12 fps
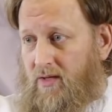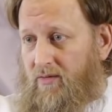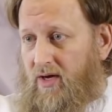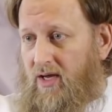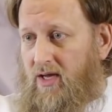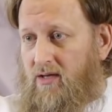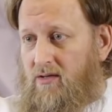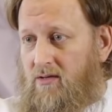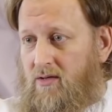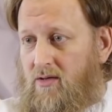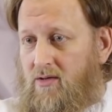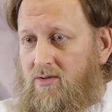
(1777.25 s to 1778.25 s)
Right?
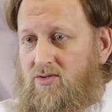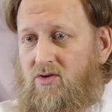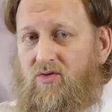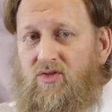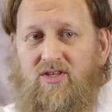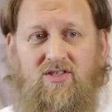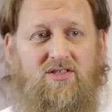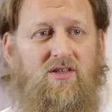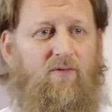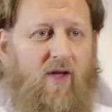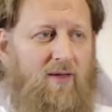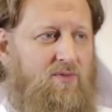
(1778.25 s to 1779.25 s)
So this is
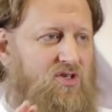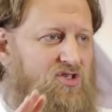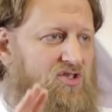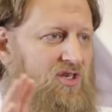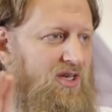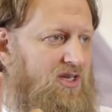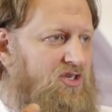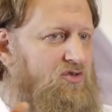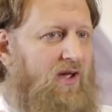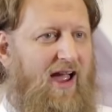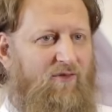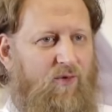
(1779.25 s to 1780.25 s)
the famous scenes
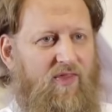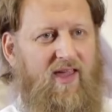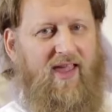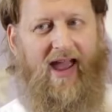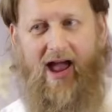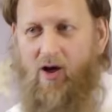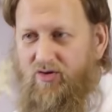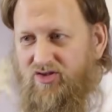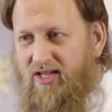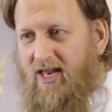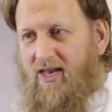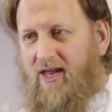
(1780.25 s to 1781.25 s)
you have with the cow
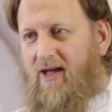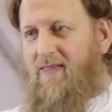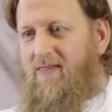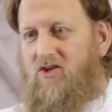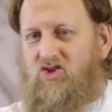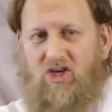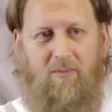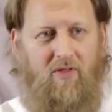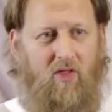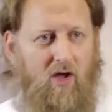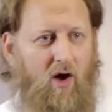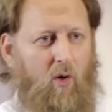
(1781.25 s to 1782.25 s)
standing and the sheep
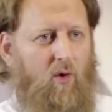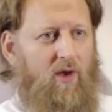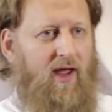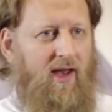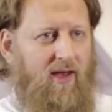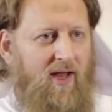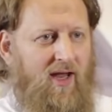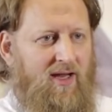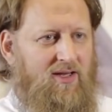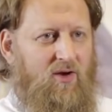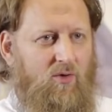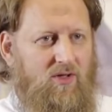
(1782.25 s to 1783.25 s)
and the goat and,
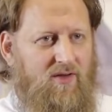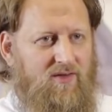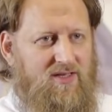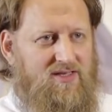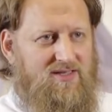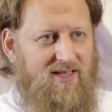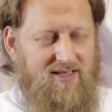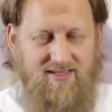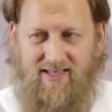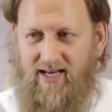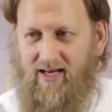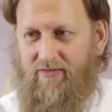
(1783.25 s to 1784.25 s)
you know, all of these things
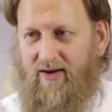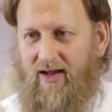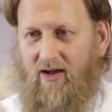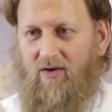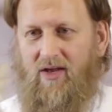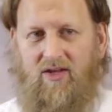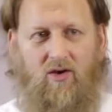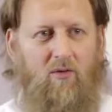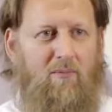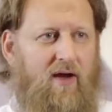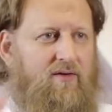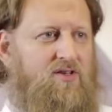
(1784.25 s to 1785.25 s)
standing around and, you know,
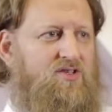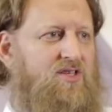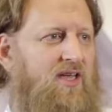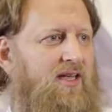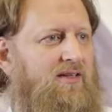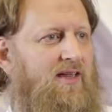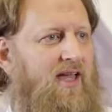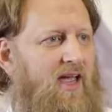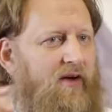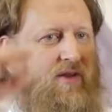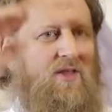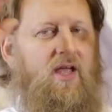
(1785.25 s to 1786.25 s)
Mary's sitting
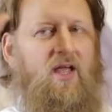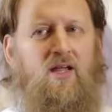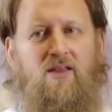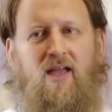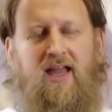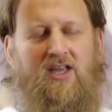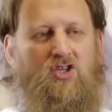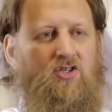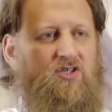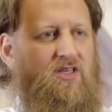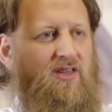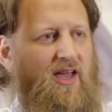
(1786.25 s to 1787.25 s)
there and the
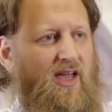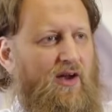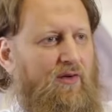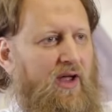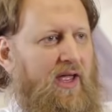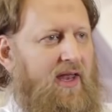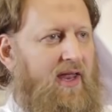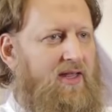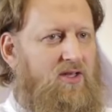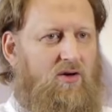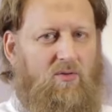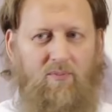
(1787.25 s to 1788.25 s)
angels are there, right?
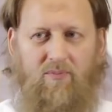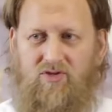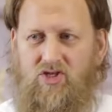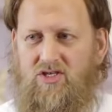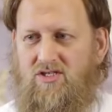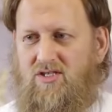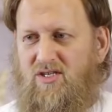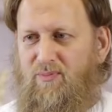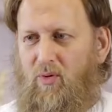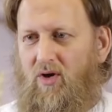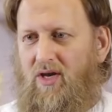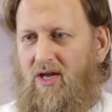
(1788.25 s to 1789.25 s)
And, you know, Jesus is
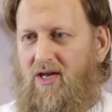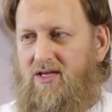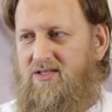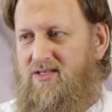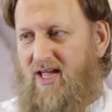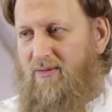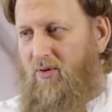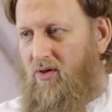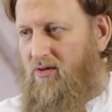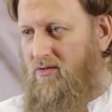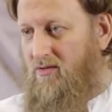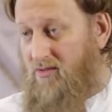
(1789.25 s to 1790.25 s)
born in a stable,